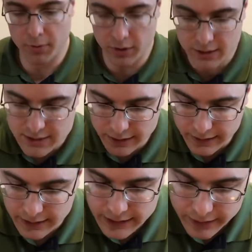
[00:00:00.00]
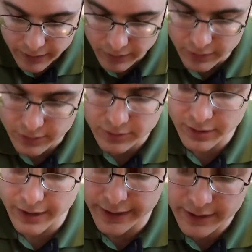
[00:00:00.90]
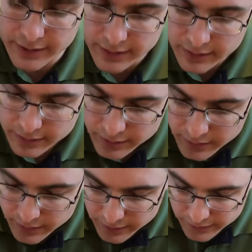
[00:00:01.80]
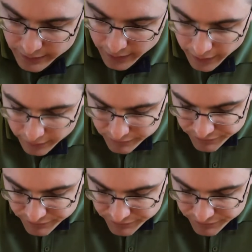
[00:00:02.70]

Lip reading: hooks in here, it looks like. Yeah,